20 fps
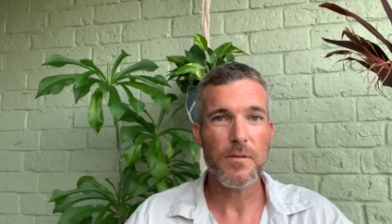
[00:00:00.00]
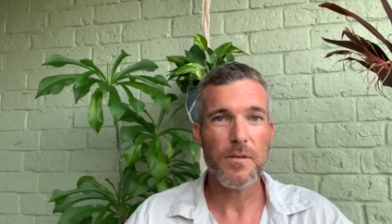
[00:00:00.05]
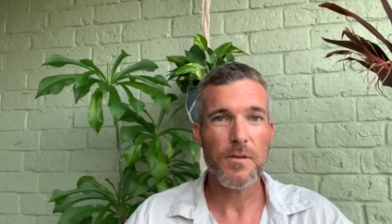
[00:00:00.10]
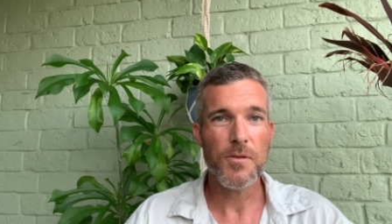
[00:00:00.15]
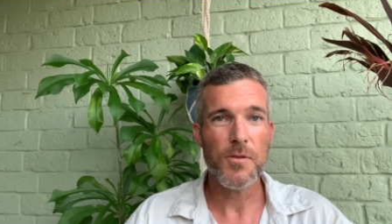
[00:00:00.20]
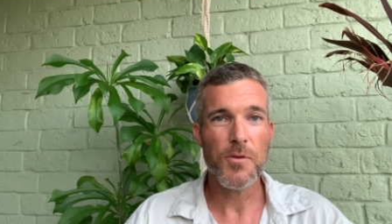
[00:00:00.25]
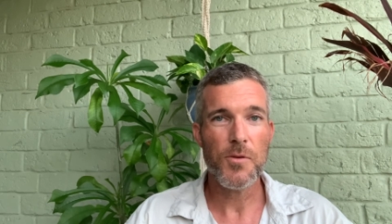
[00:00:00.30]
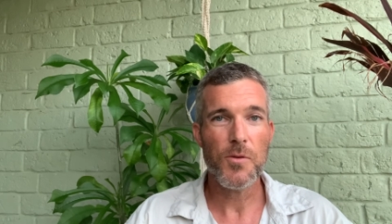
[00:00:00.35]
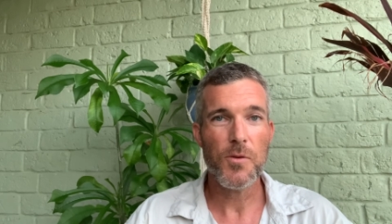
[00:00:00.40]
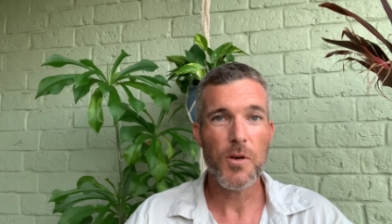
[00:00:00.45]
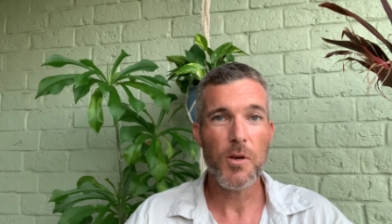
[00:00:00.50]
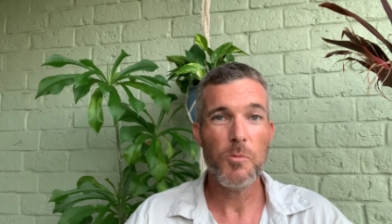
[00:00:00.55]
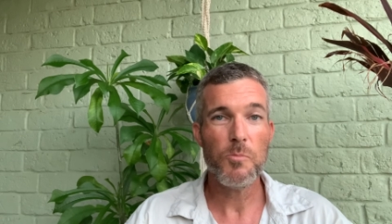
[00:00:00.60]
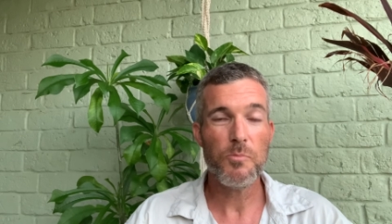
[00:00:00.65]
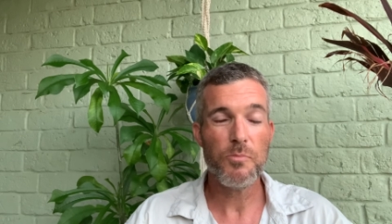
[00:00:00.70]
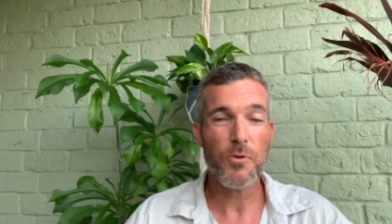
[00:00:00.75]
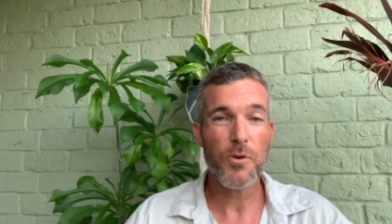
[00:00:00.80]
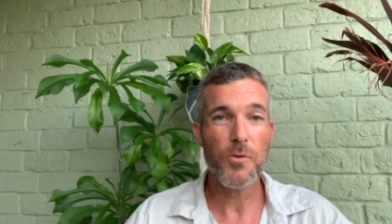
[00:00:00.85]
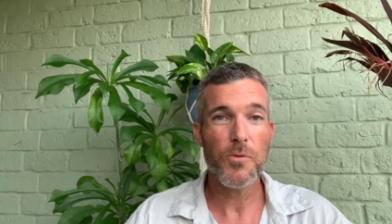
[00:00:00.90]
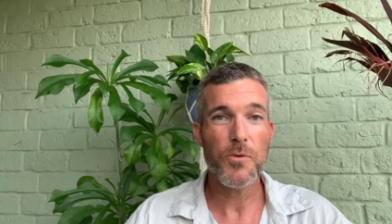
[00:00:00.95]
a
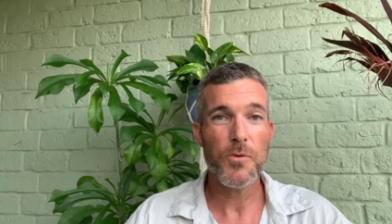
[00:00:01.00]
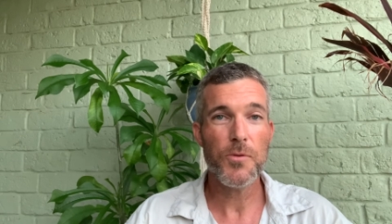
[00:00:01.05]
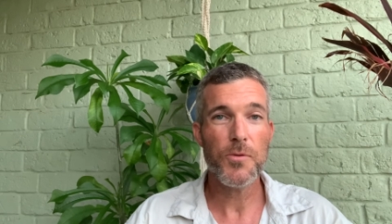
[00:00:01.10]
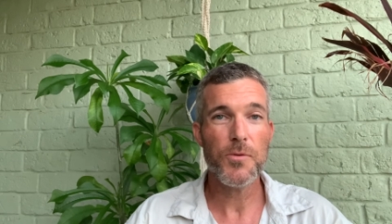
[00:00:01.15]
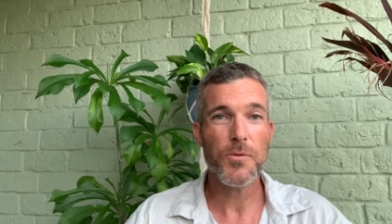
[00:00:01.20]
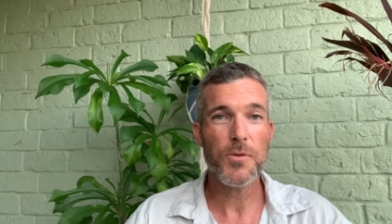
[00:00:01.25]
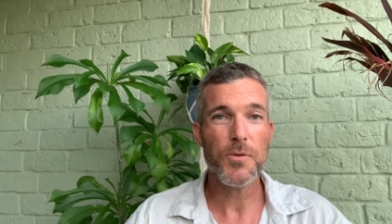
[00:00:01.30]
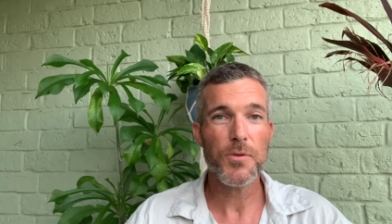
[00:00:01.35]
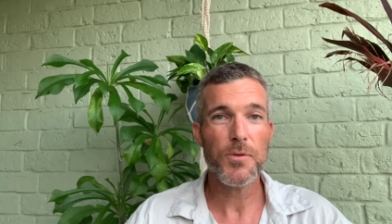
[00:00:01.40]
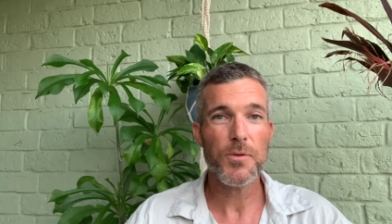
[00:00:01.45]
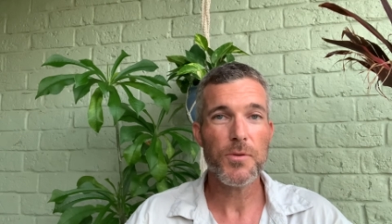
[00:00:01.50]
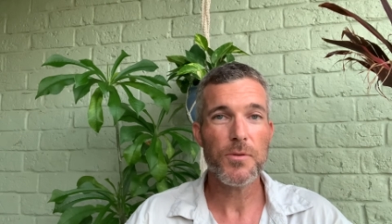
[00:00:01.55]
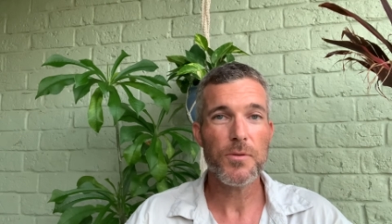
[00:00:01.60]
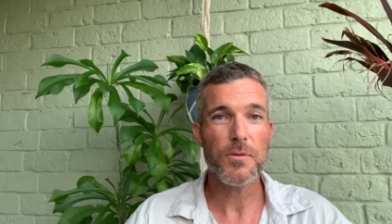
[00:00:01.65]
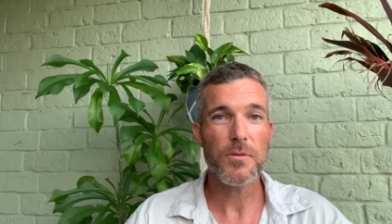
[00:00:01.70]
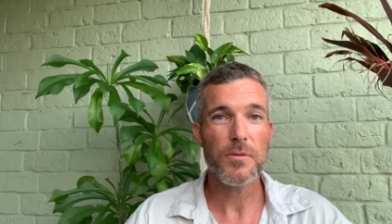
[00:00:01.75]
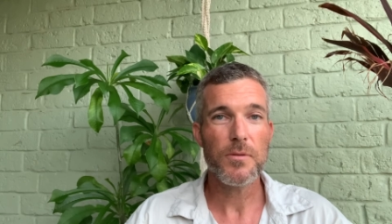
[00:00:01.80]
produce